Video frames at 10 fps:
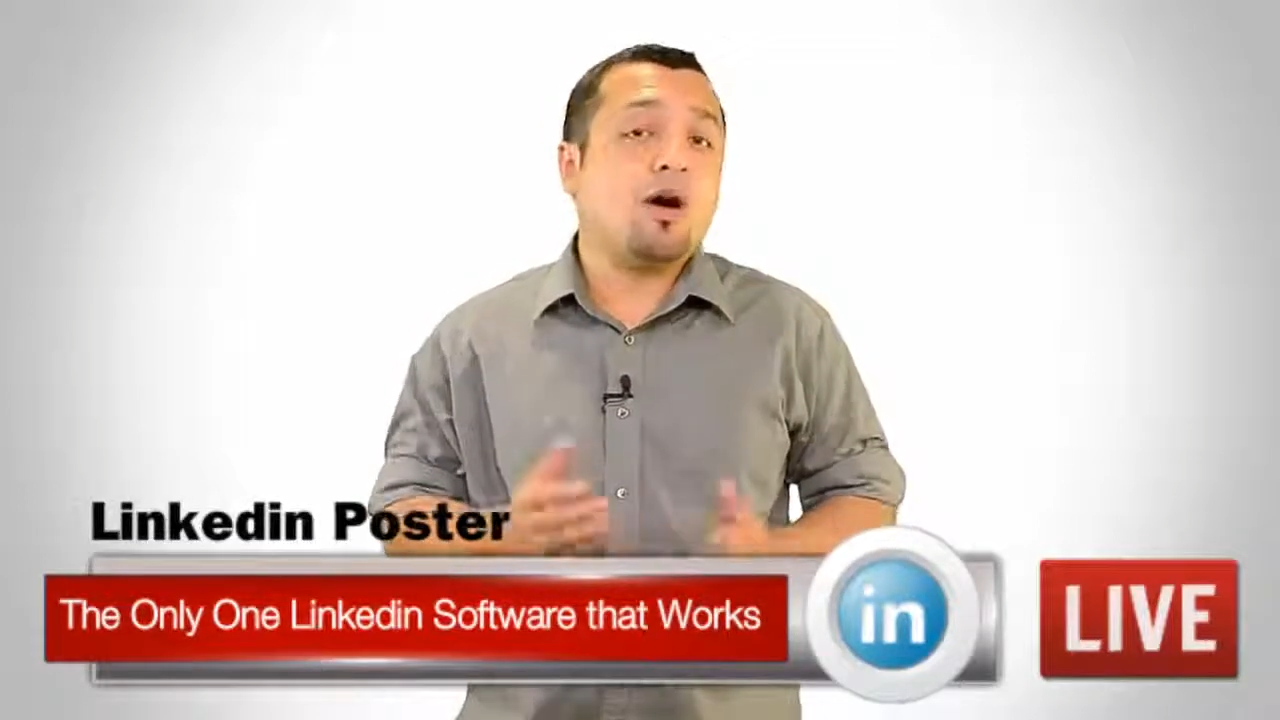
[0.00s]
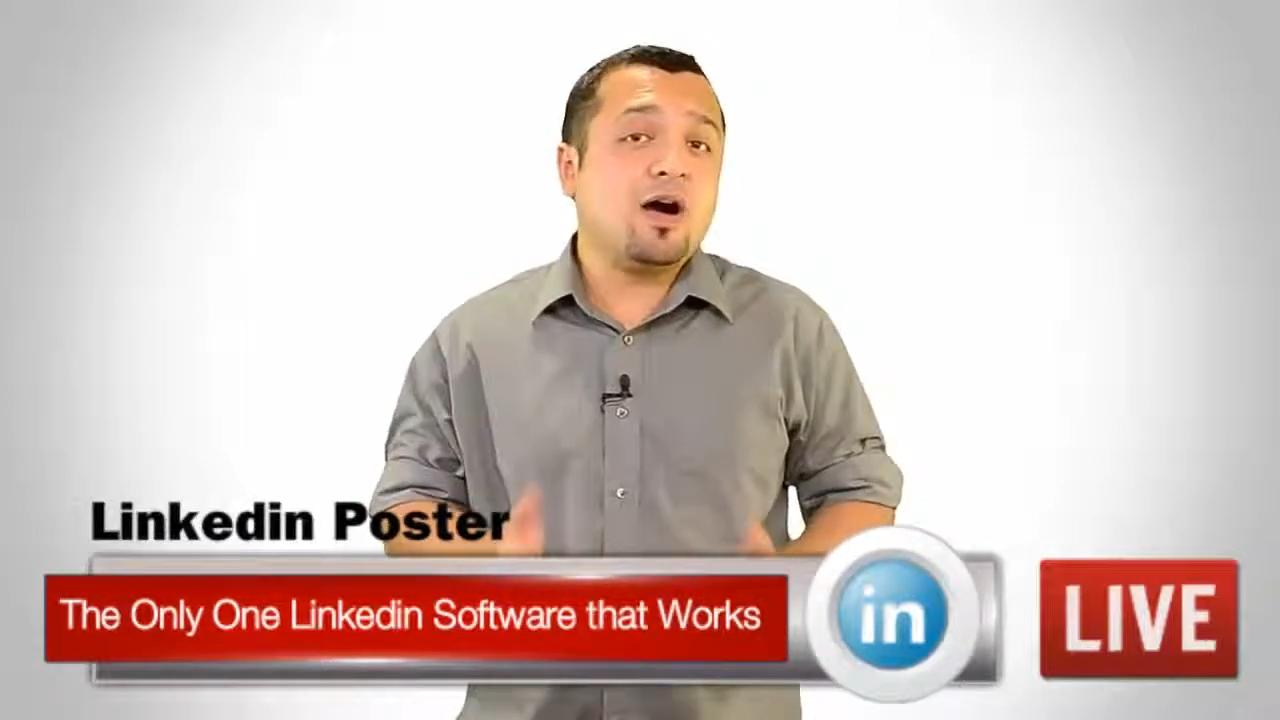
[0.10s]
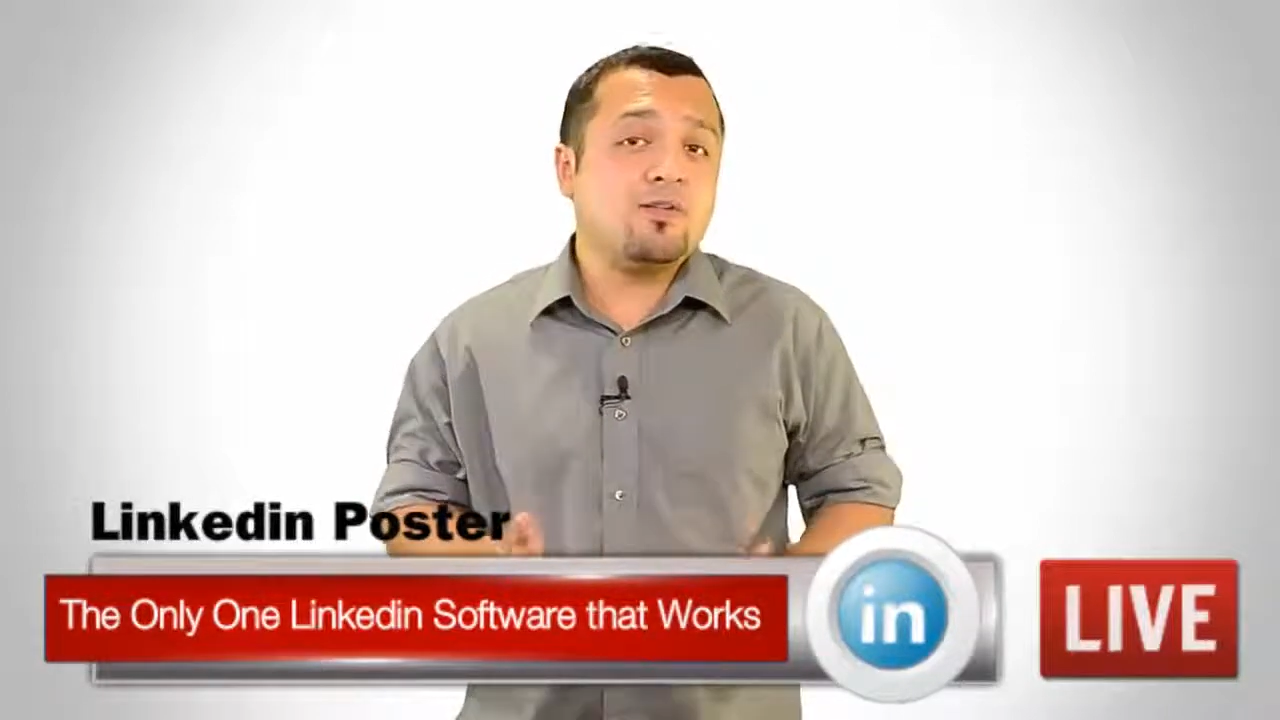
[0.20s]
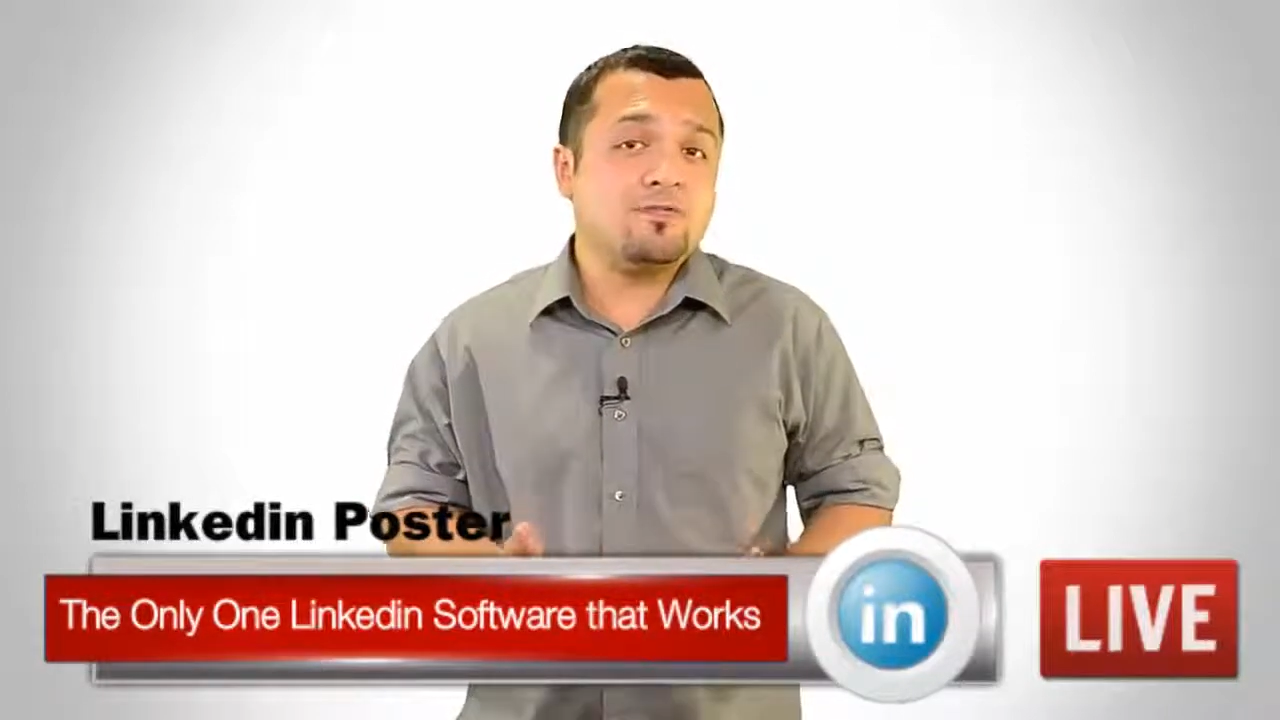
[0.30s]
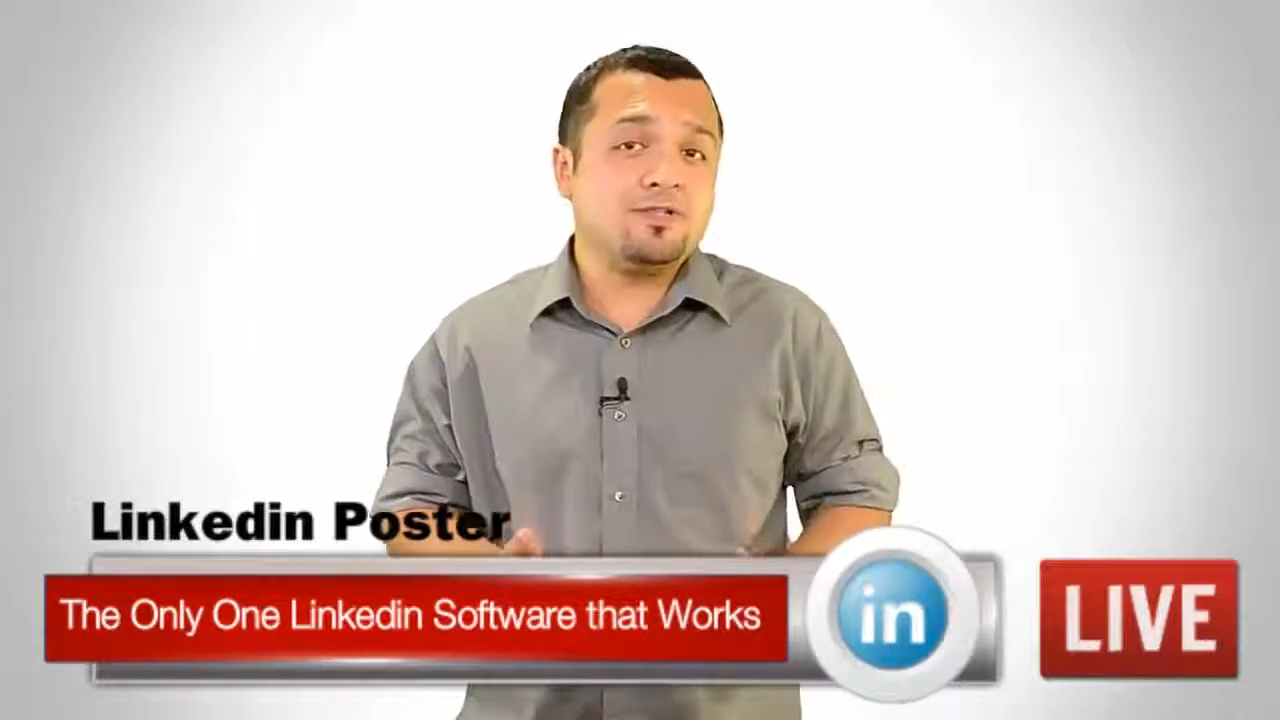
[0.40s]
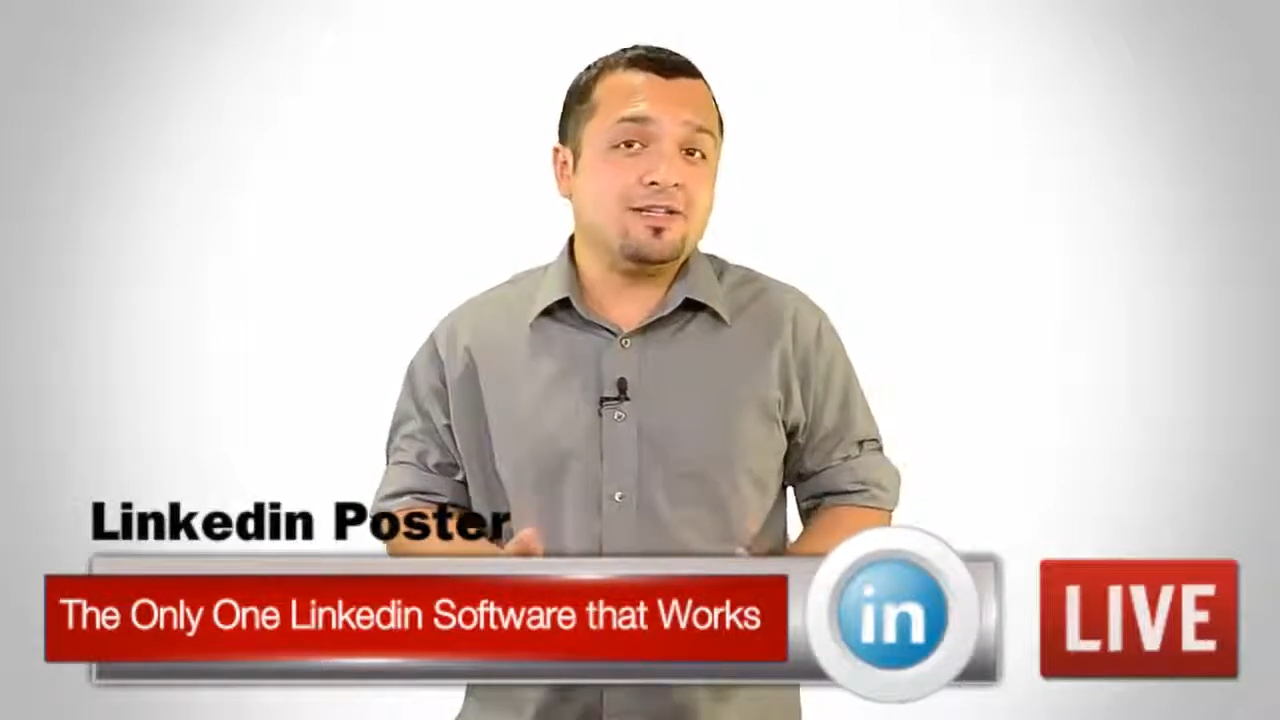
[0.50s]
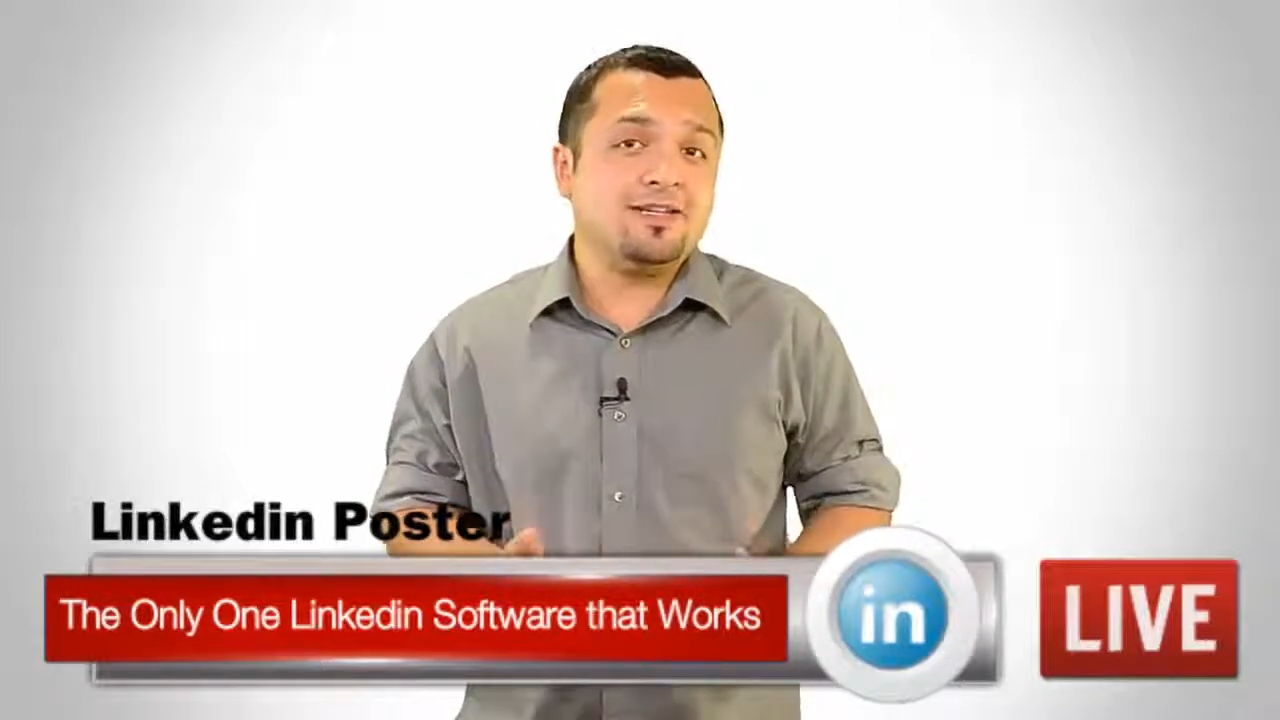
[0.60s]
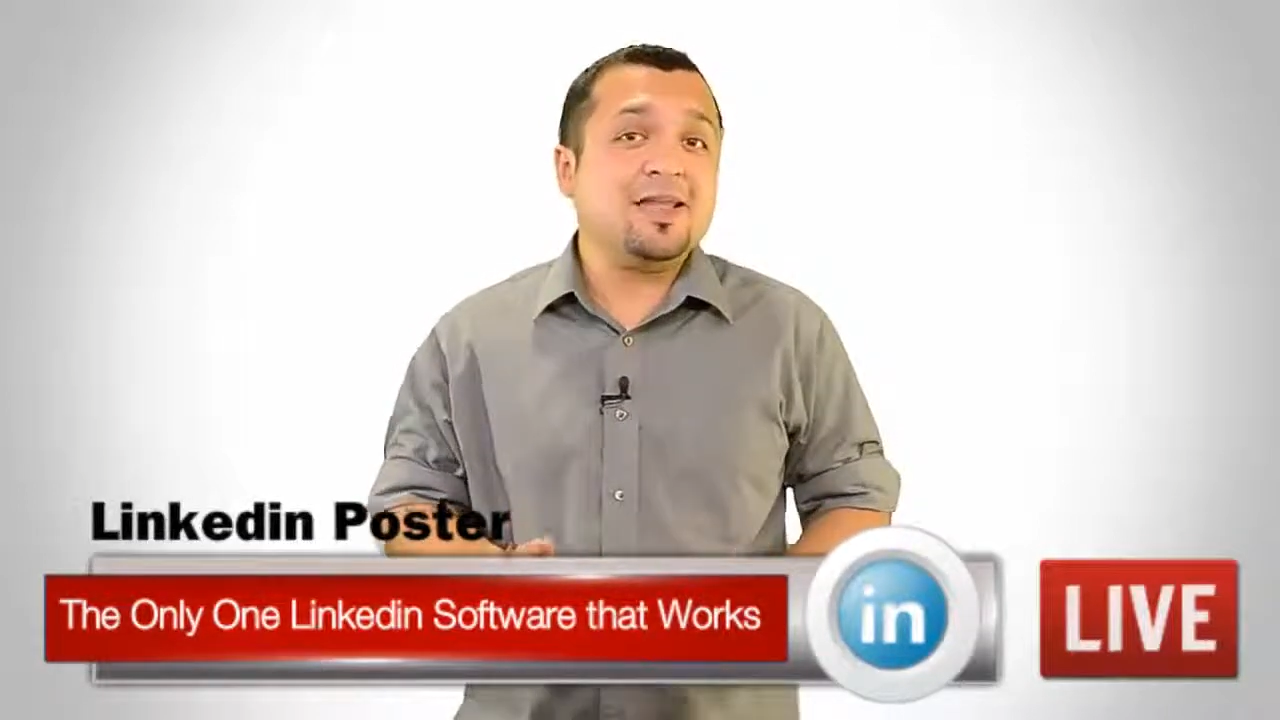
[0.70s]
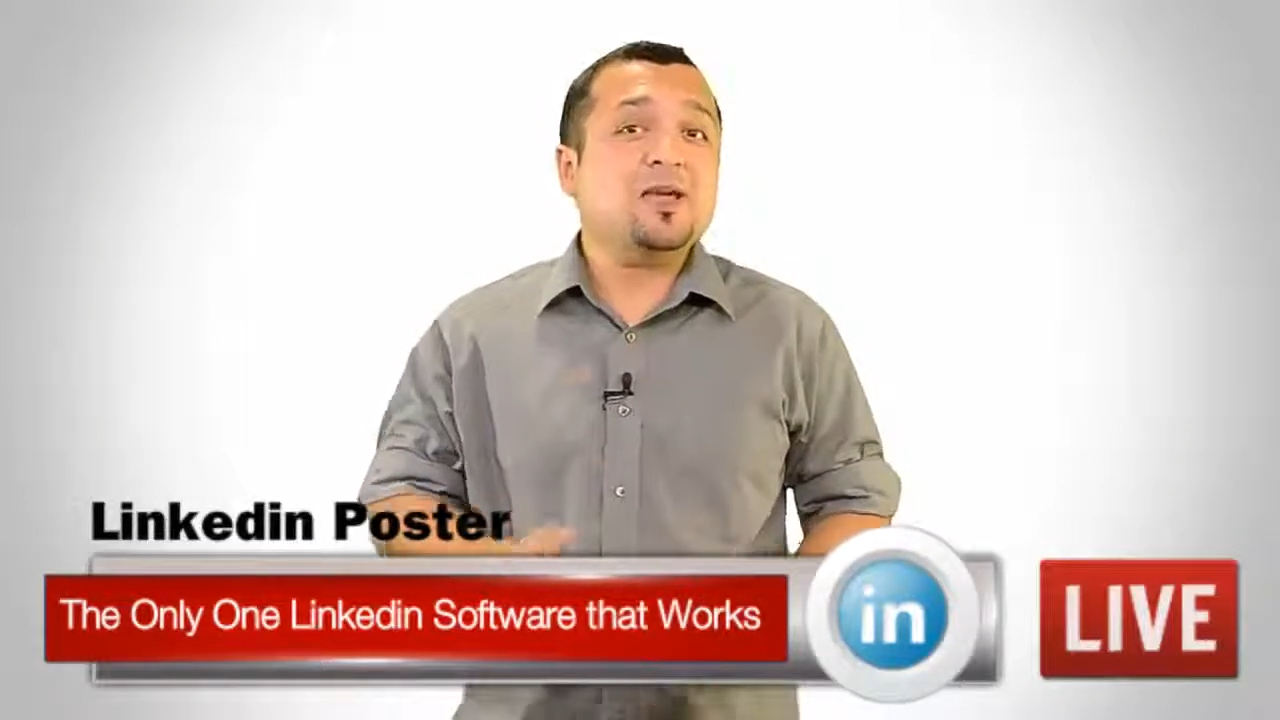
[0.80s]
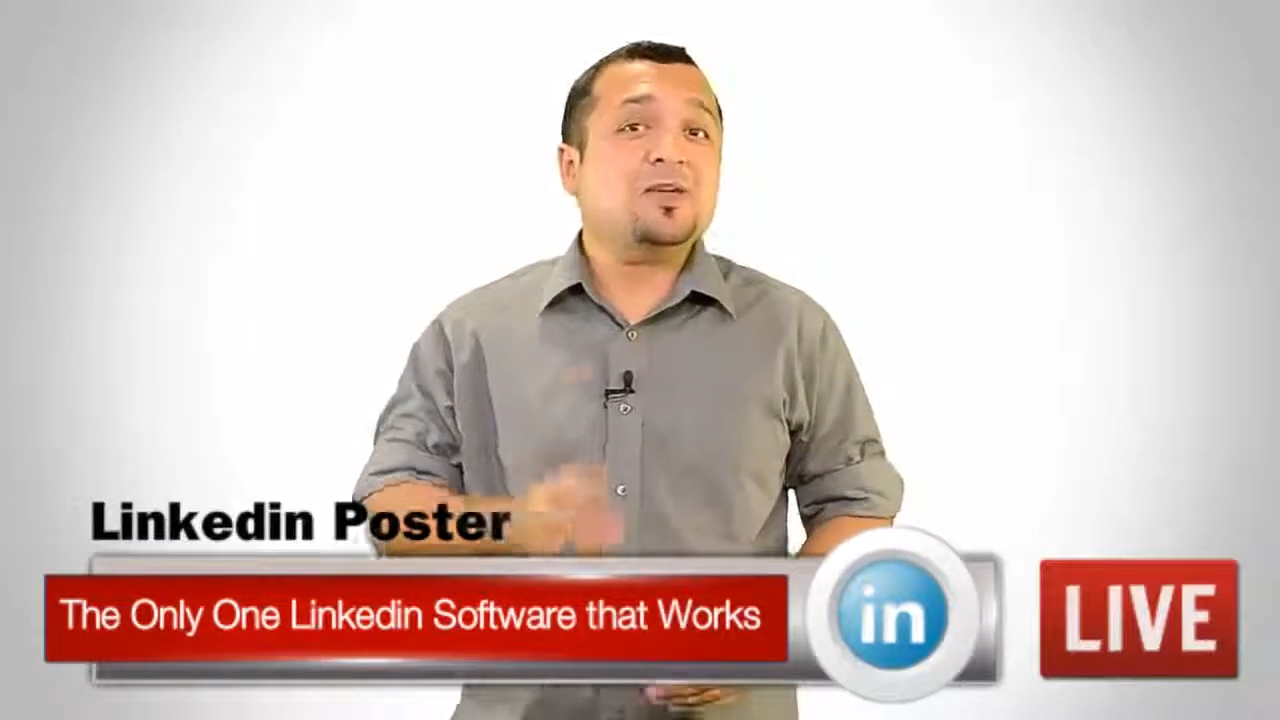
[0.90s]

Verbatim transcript: often